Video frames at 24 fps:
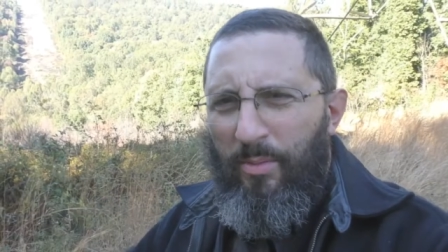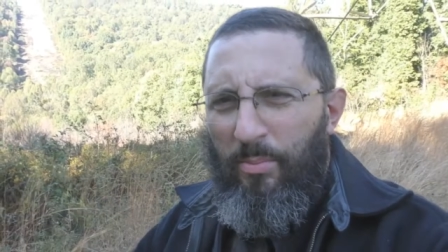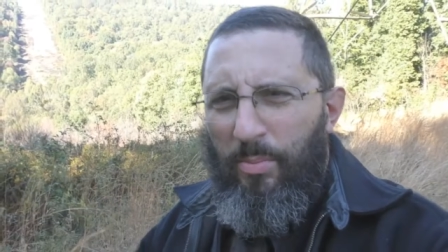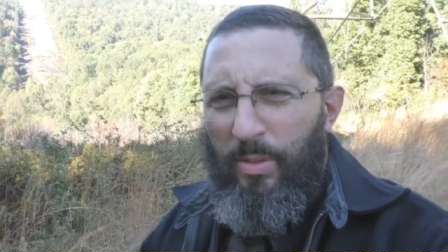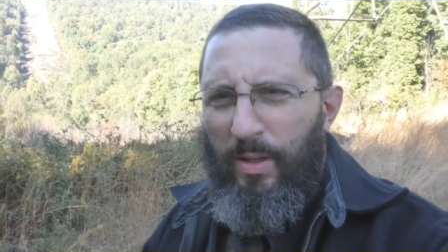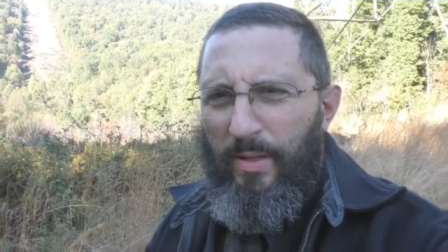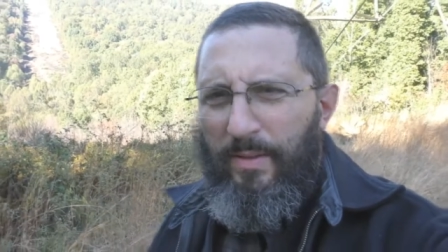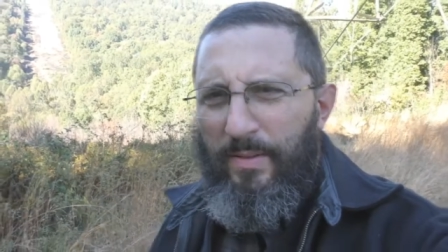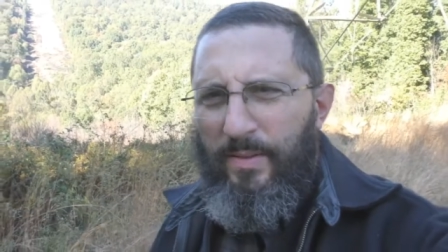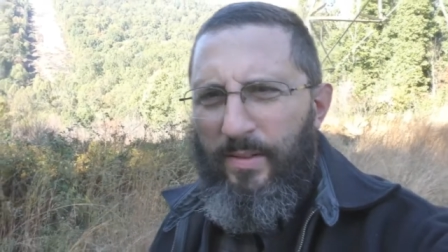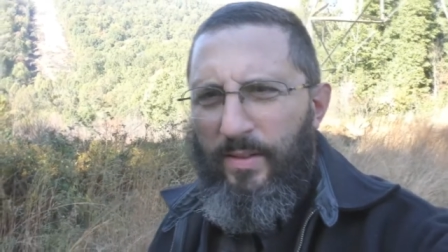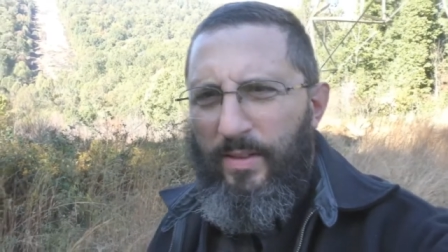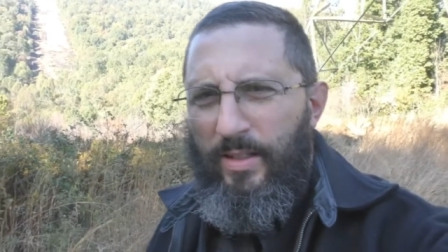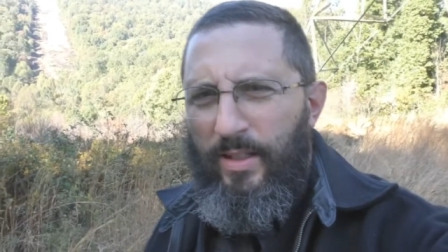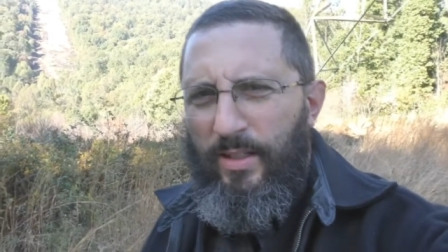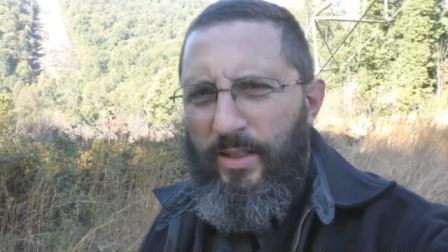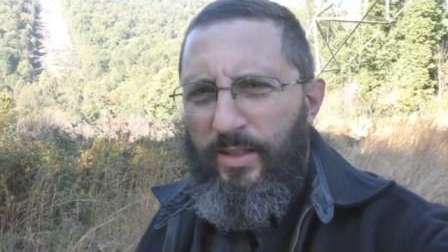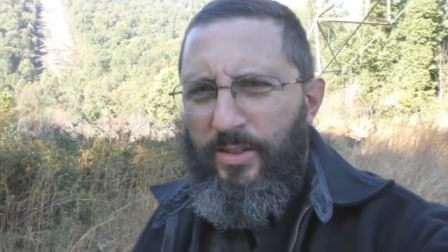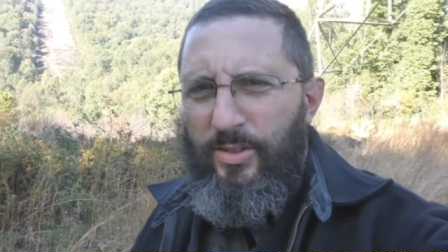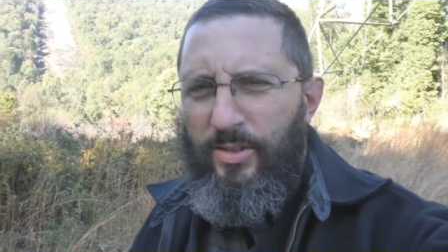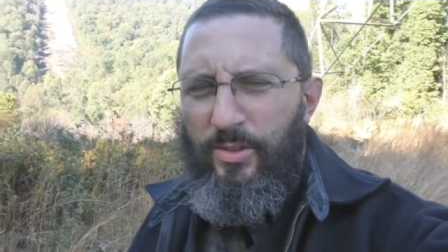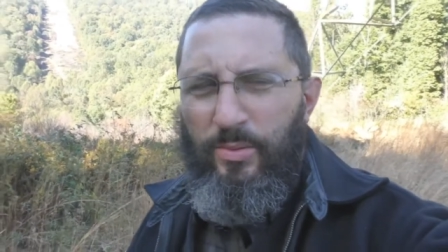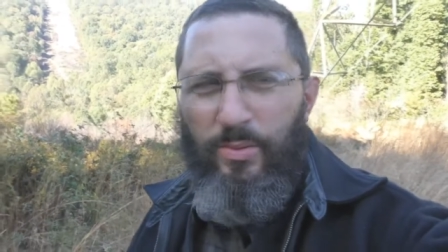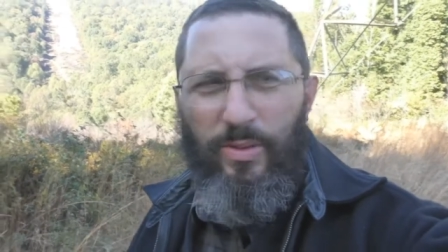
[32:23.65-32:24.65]
but uh, yeah
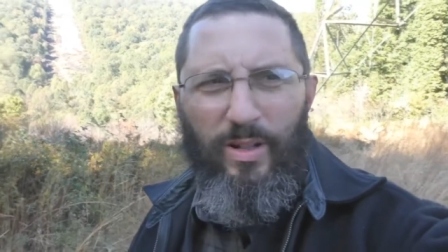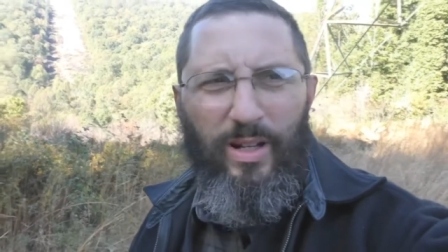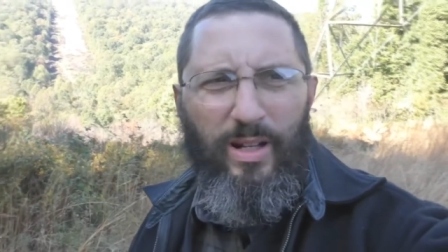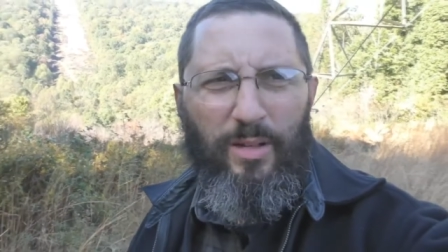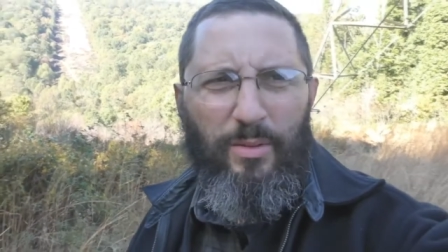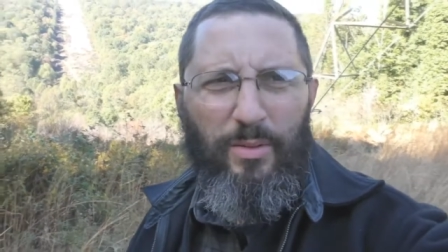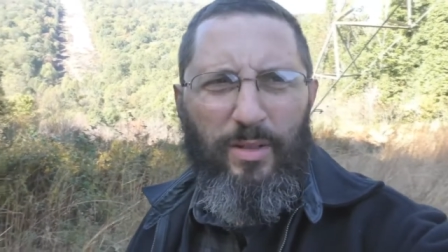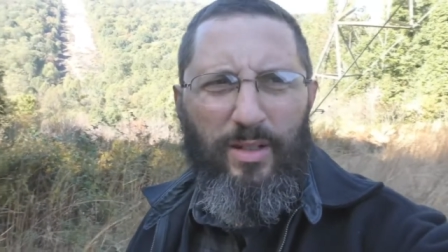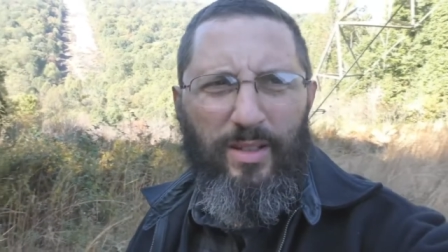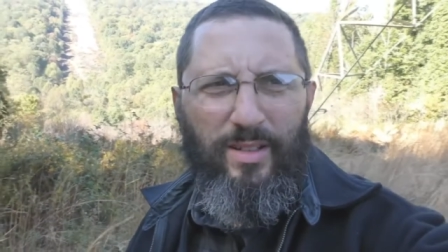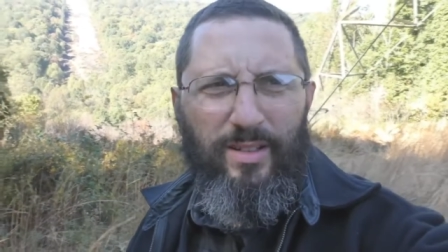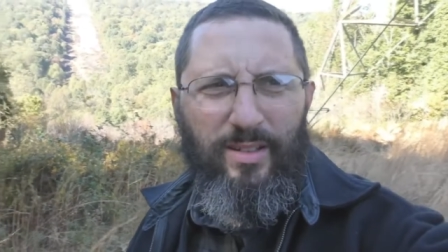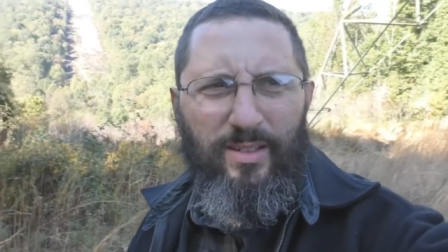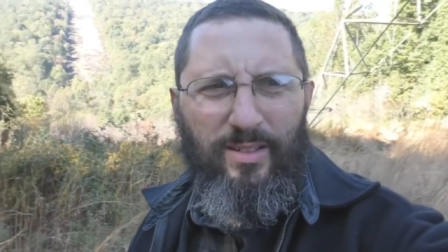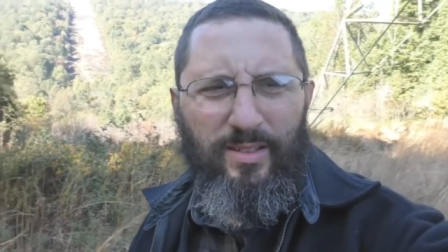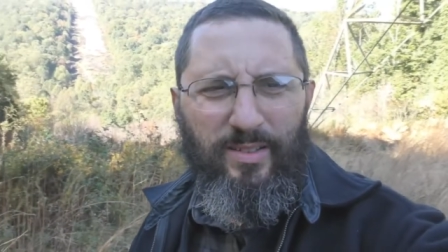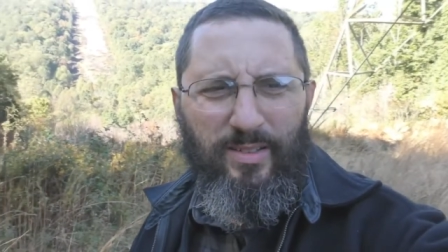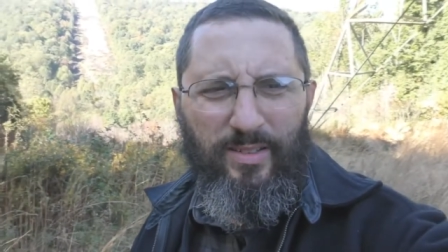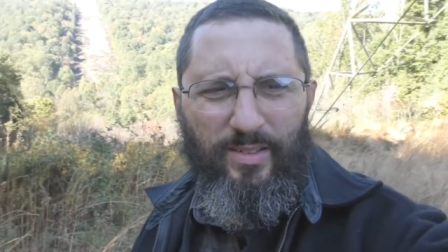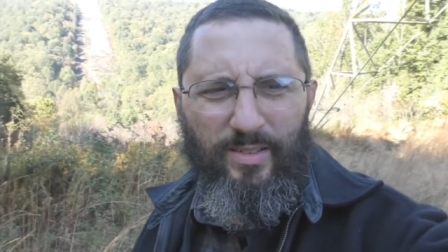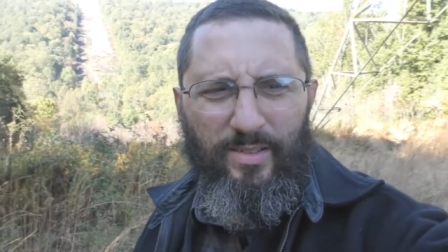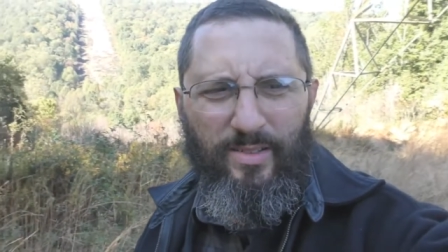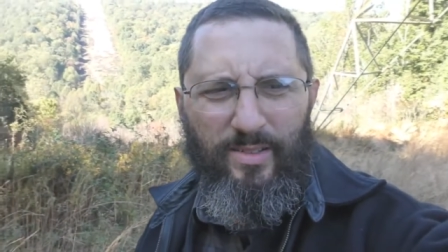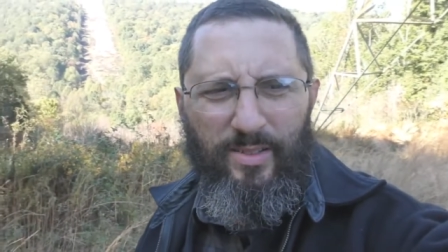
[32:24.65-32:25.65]
this is where I would uh,
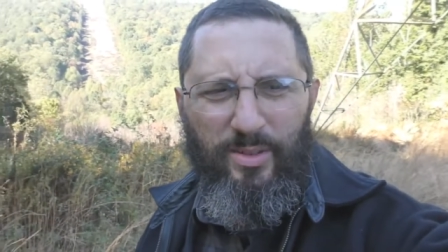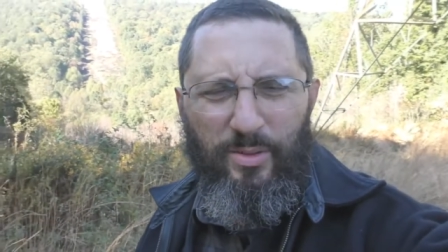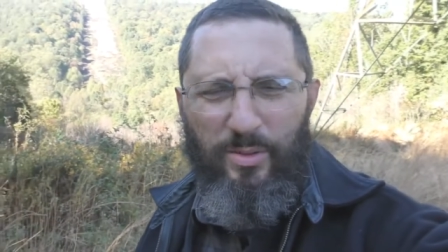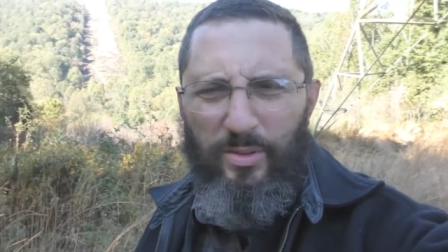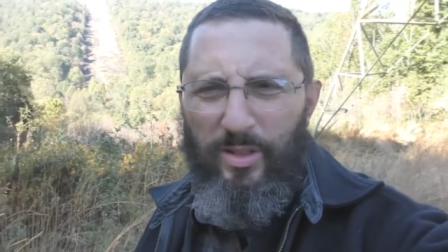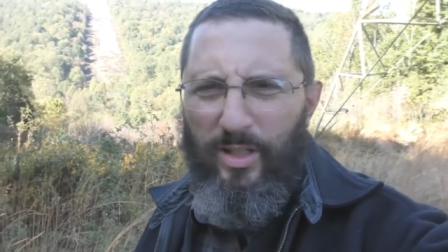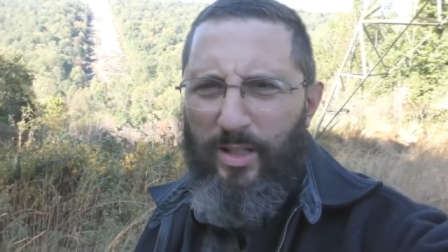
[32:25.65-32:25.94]
do a